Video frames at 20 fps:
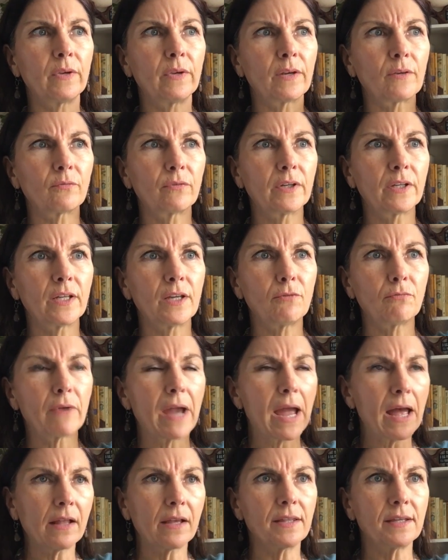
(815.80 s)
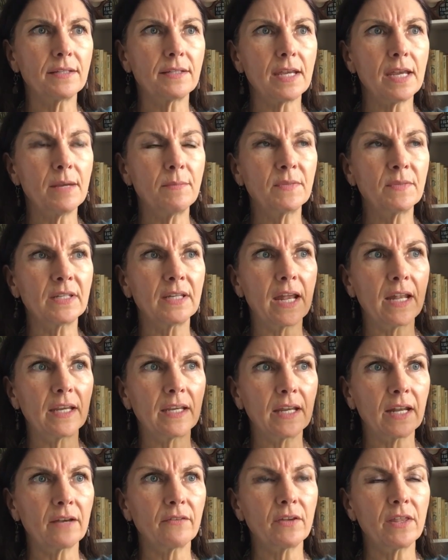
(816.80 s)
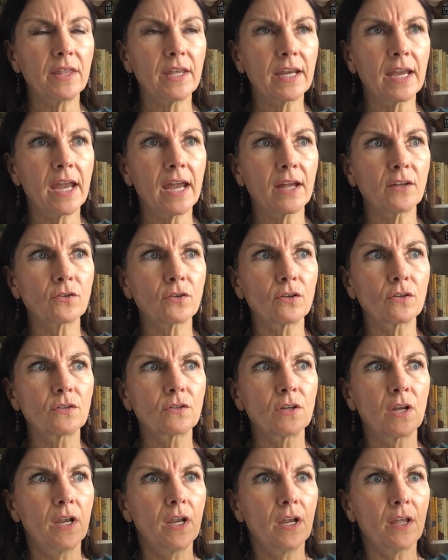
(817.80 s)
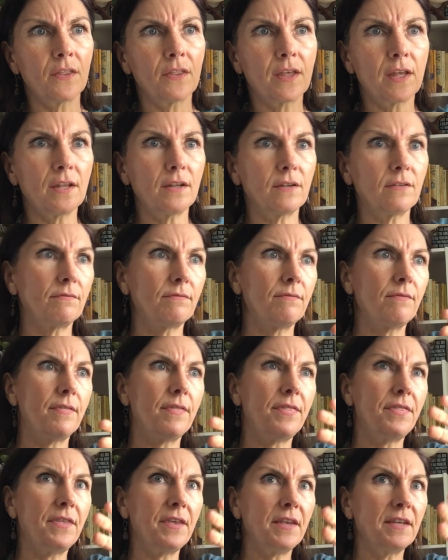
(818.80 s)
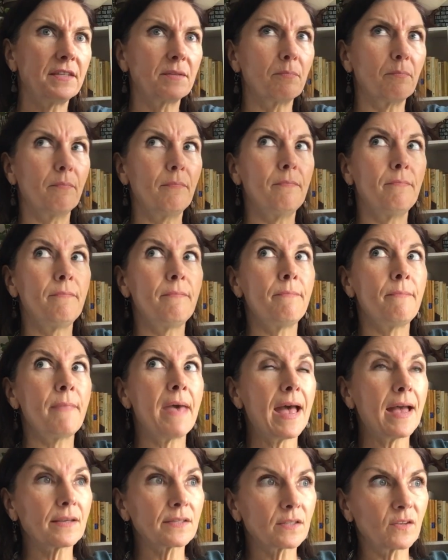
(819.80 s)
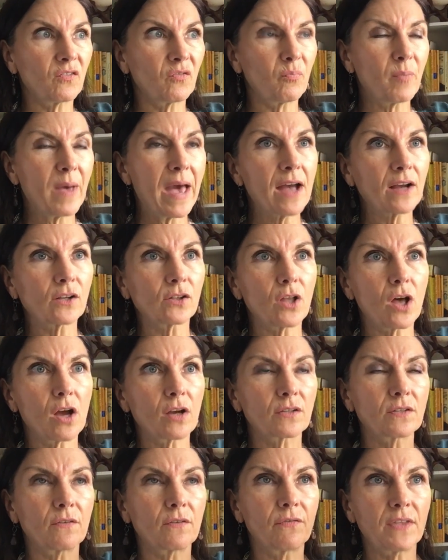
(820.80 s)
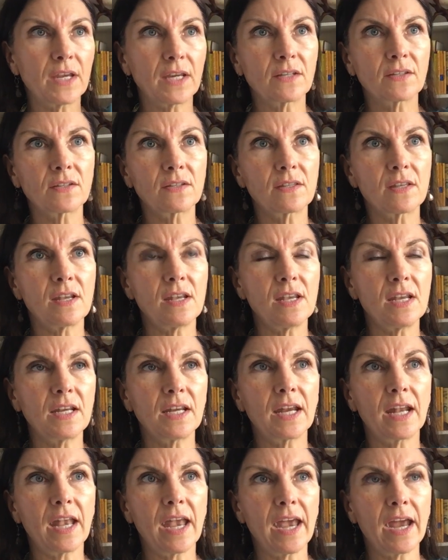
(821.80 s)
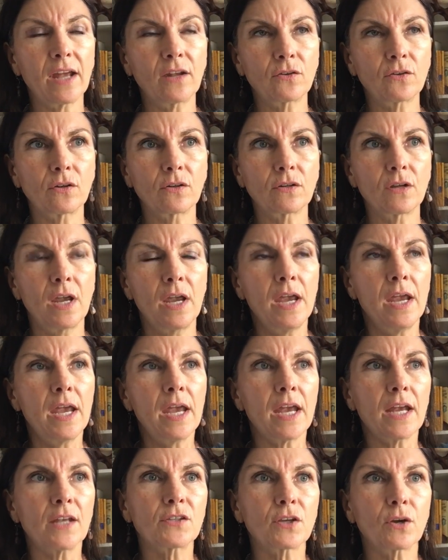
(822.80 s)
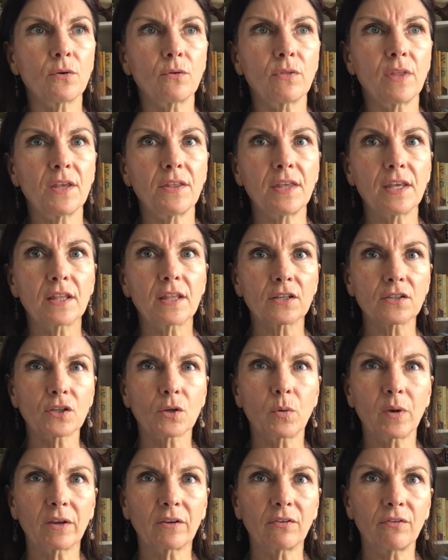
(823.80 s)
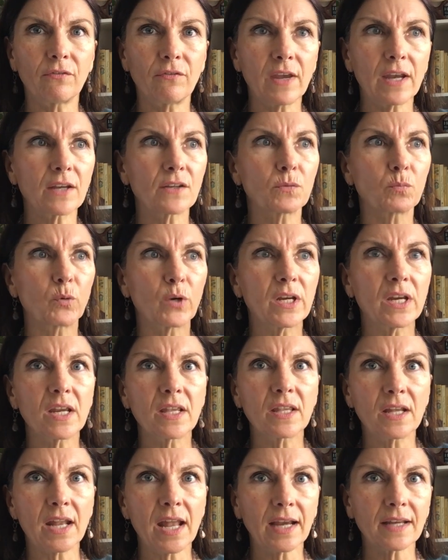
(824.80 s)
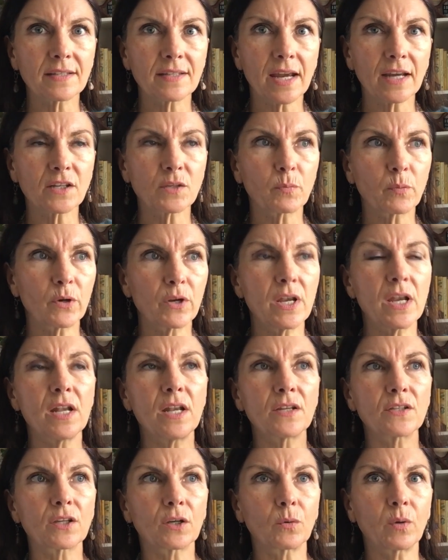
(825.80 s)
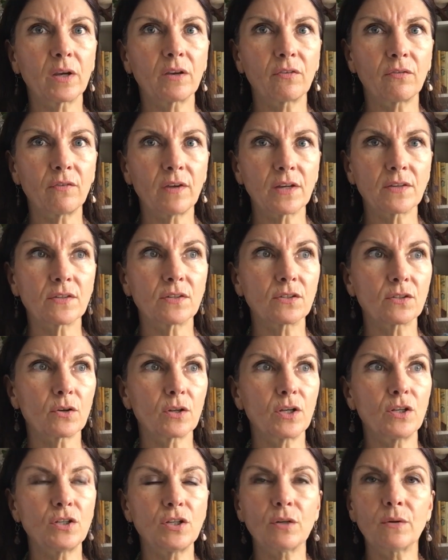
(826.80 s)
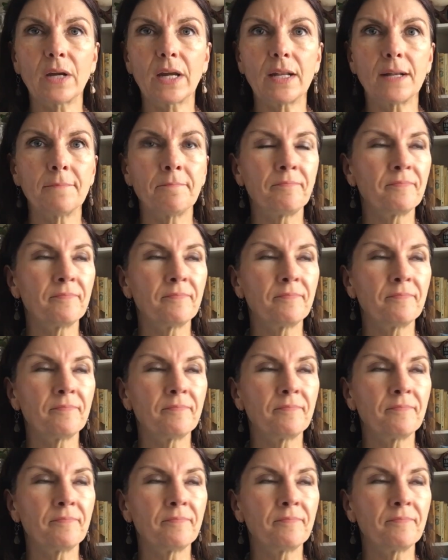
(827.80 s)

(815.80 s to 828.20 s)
really rally the teams again and get everything handled, that these massive backlogs of things that need to get handled. And so they think this quick fix, bringing the next expert in as a quick fix, is going to do it.